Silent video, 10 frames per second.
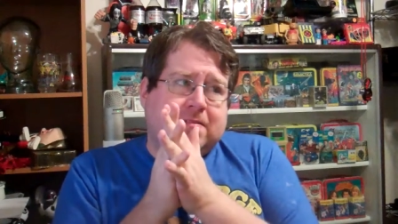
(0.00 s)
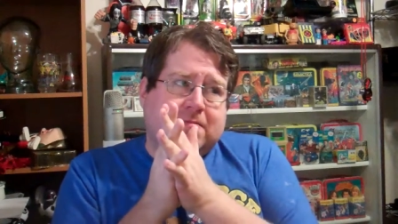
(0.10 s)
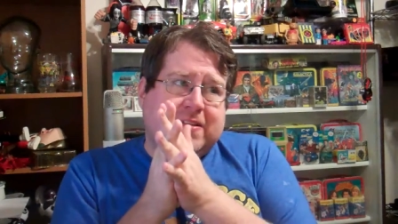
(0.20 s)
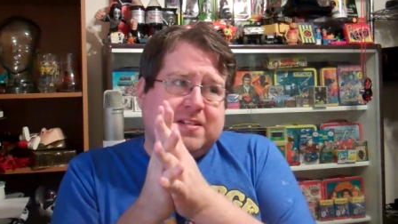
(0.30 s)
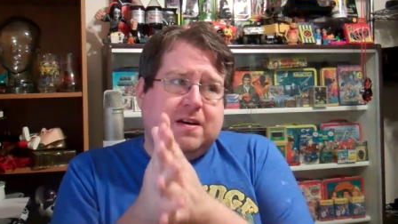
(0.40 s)

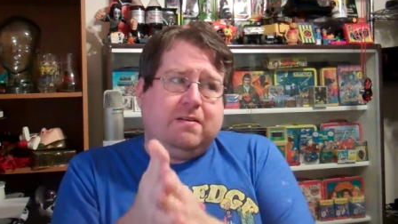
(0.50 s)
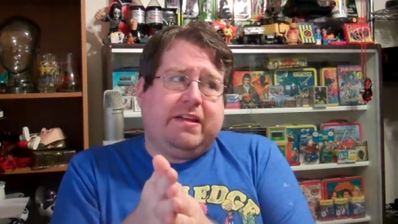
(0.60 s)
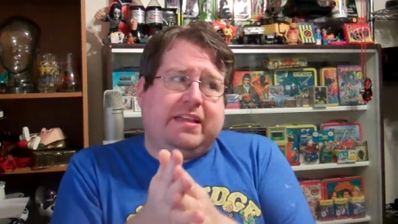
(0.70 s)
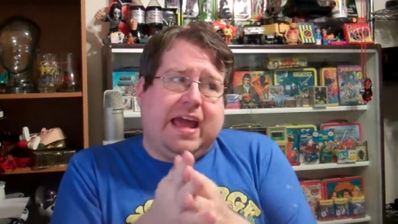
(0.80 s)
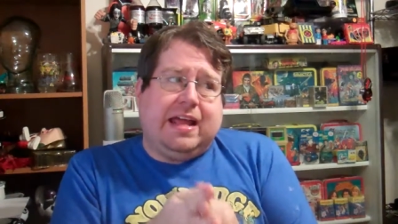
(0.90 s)
want to show
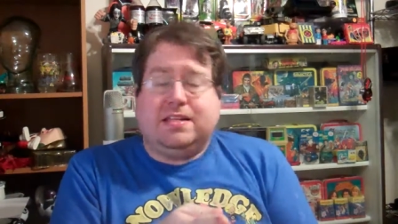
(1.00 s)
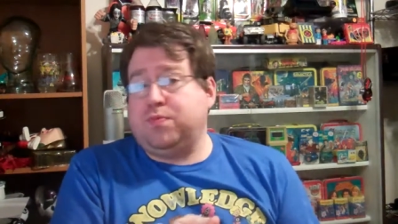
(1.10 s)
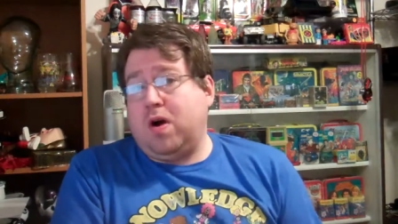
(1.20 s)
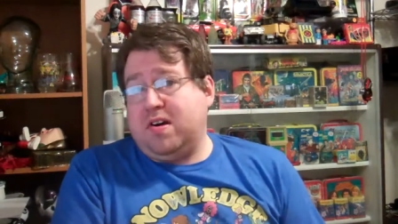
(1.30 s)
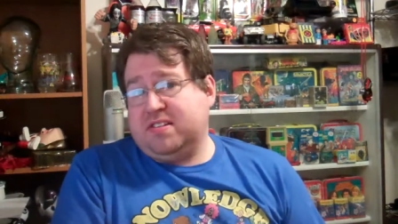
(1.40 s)
that the '80s
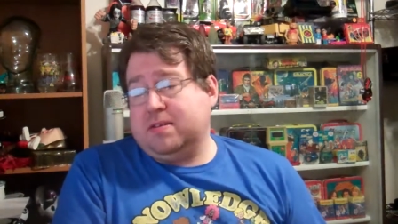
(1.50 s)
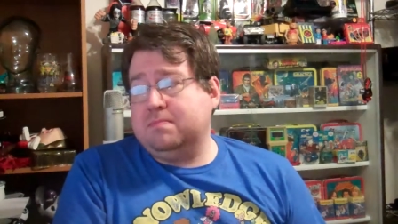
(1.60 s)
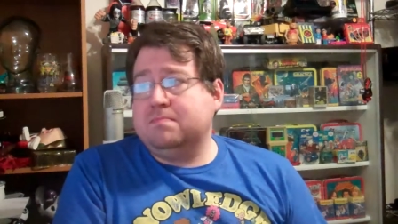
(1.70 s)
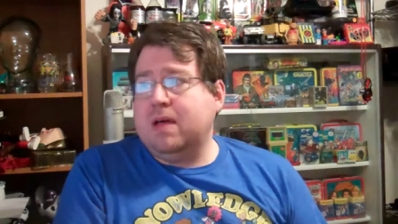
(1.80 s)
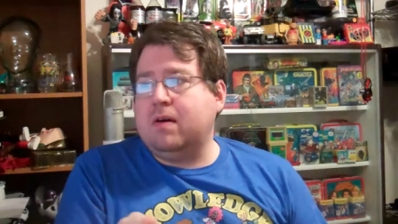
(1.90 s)
were awesome.
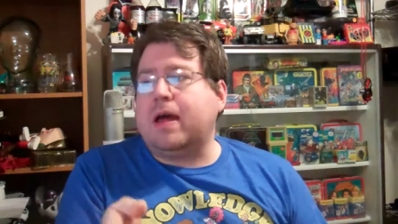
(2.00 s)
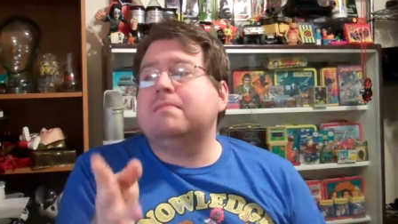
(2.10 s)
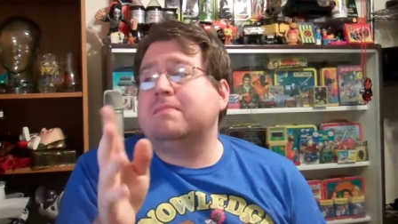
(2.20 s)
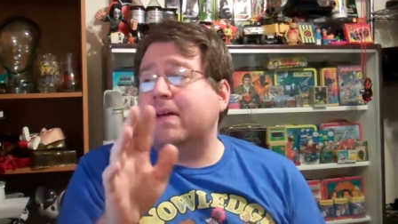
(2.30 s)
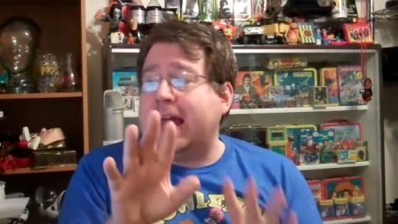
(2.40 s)
Okay,
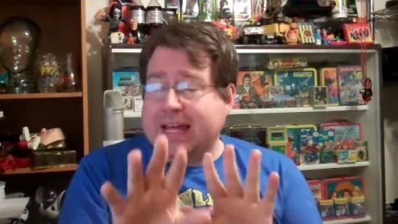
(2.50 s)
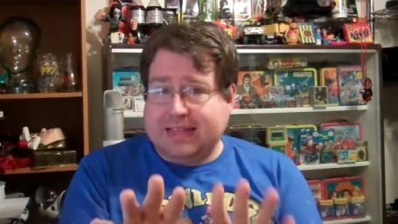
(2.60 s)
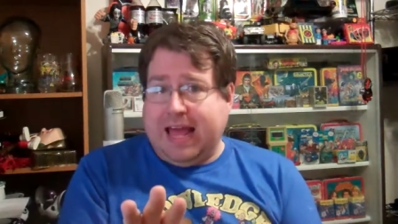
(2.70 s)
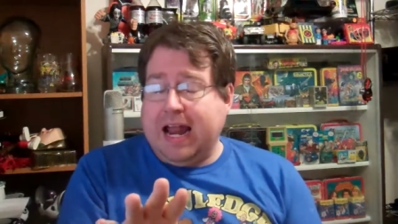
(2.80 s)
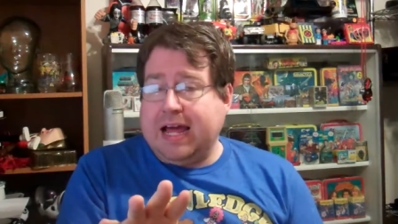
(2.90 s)
I
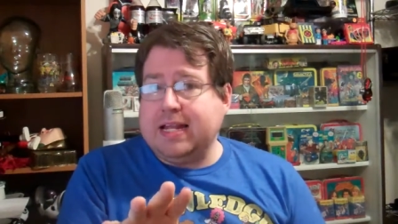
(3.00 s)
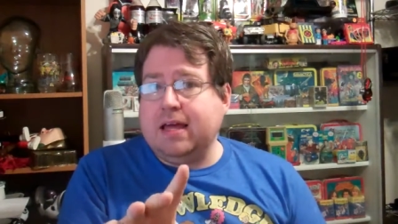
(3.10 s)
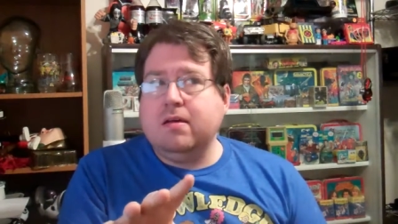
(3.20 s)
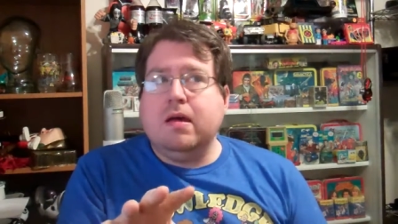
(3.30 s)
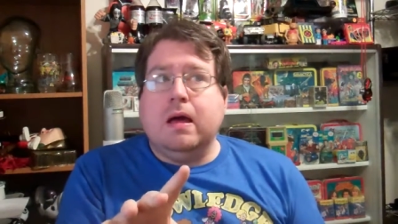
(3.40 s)
get that idea,
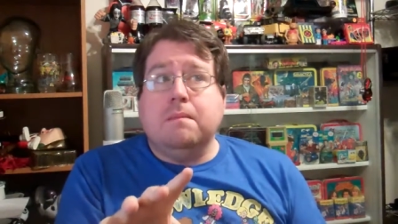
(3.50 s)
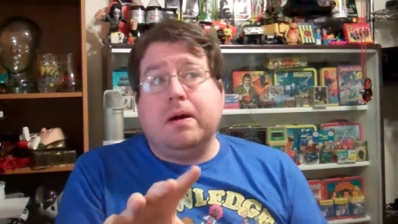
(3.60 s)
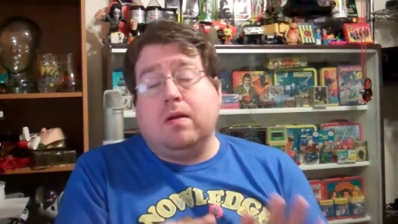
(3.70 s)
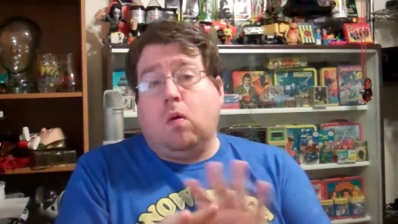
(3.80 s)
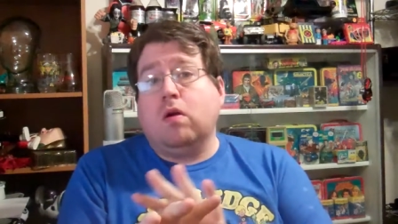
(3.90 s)

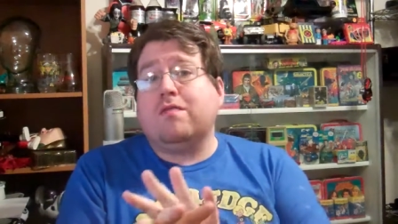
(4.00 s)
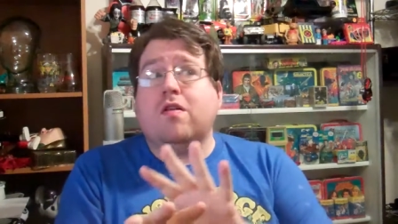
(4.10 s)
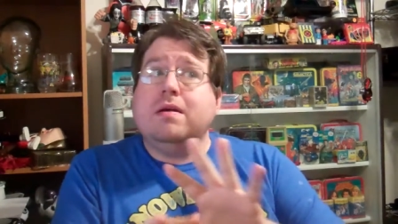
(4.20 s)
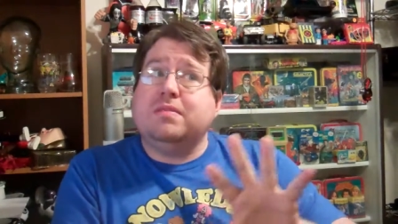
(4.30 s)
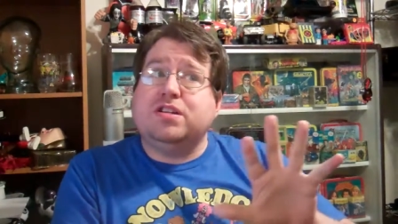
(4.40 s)
but in order
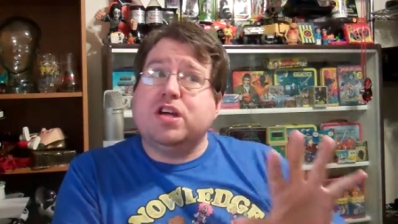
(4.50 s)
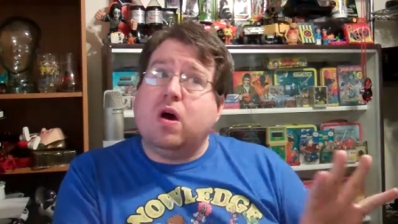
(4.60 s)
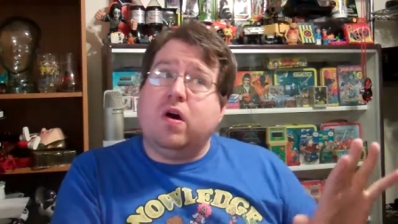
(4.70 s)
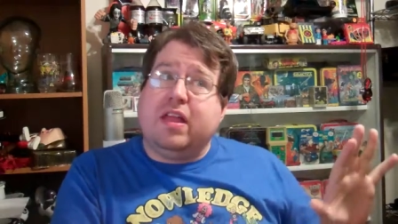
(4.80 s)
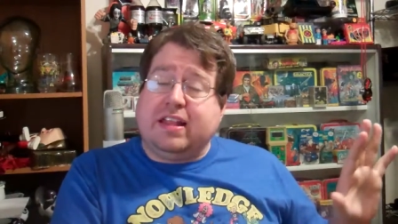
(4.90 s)
for him to
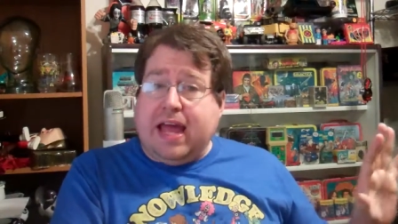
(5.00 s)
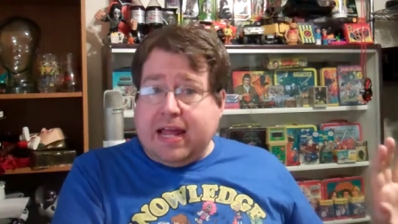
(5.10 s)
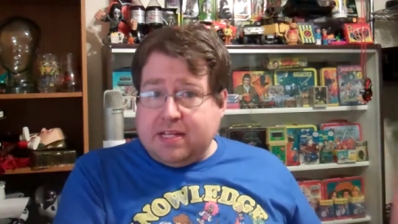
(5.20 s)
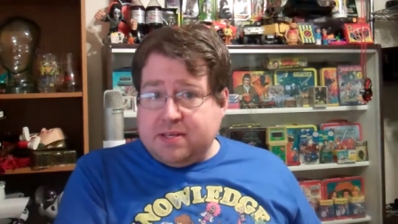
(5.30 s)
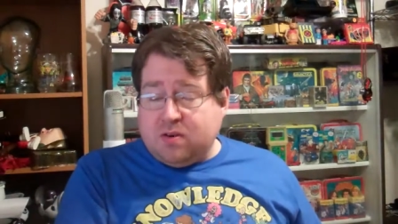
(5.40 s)
show that the
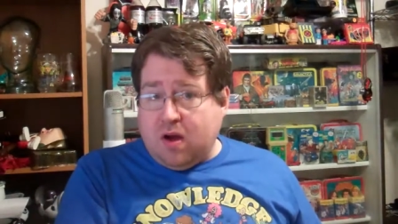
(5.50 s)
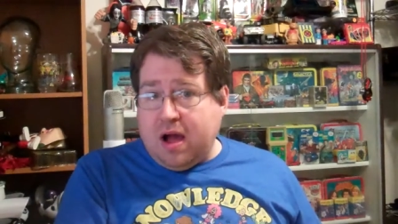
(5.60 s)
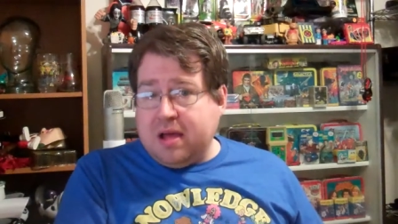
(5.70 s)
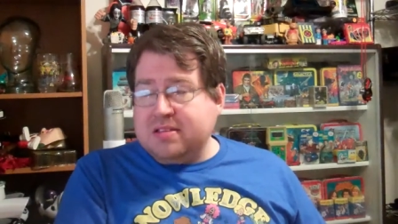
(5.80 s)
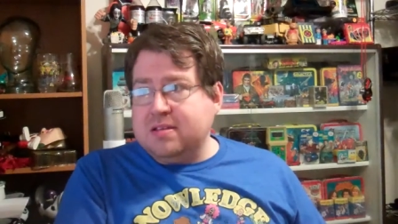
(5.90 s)
'80s are
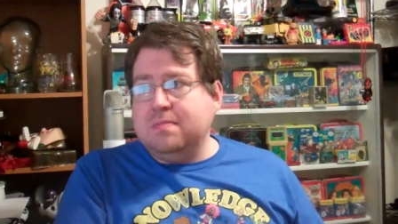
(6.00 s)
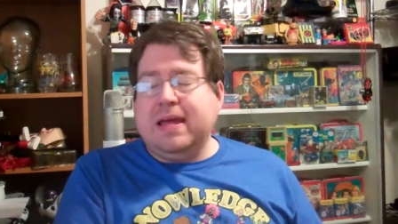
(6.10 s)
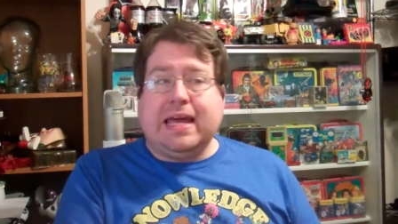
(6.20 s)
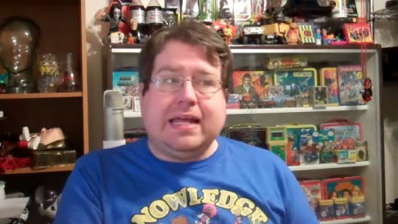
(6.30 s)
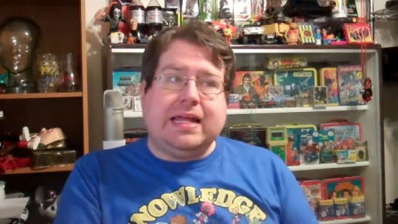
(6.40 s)
awesome,
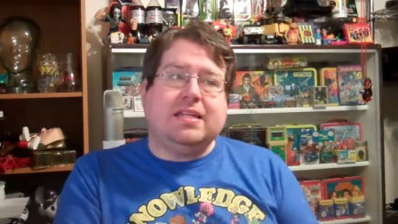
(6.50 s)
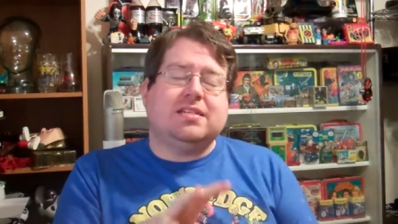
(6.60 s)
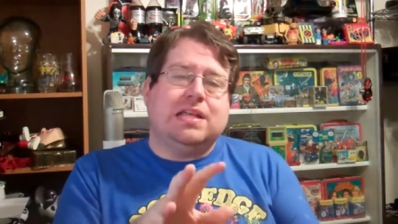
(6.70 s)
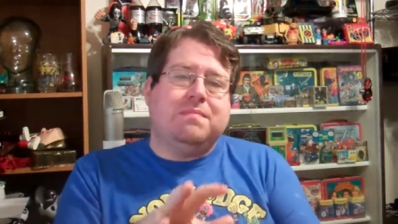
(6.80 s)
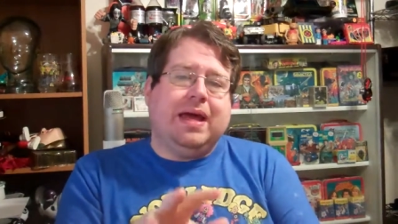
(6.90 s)
he
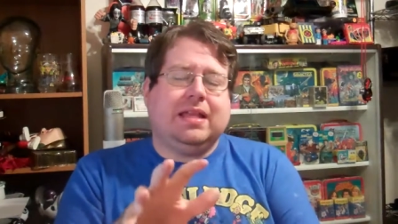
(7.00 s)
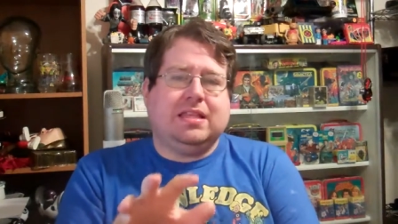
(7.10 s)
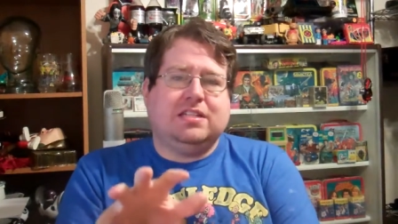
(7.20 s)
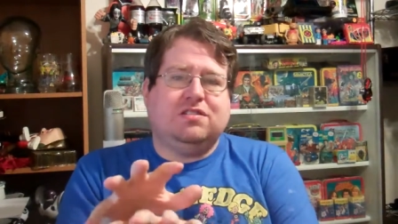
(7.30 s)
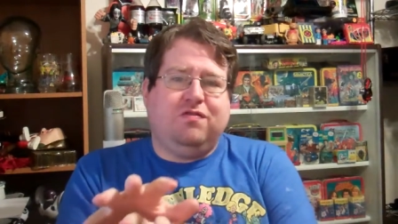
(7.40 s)
needs to make
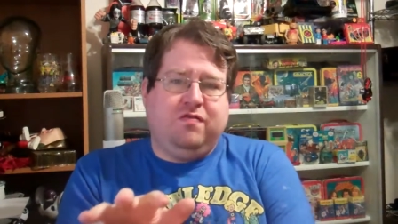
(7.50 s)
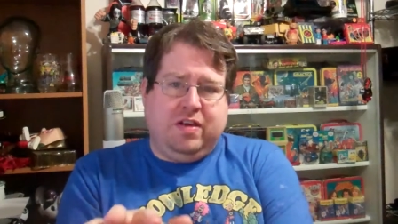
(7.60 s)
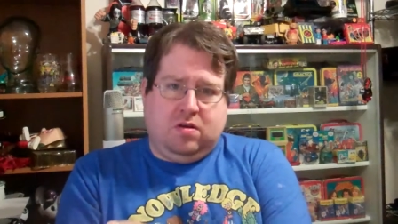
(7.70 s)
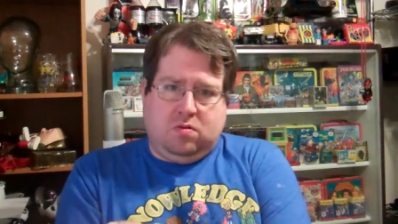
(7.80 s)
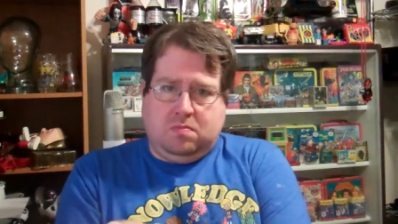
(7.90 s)
this
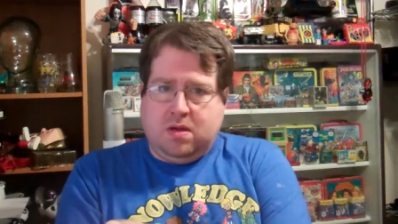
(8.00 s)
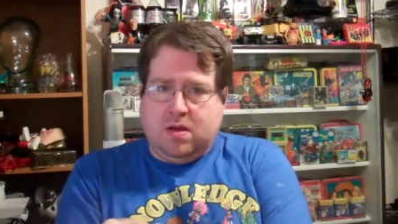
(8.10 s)
film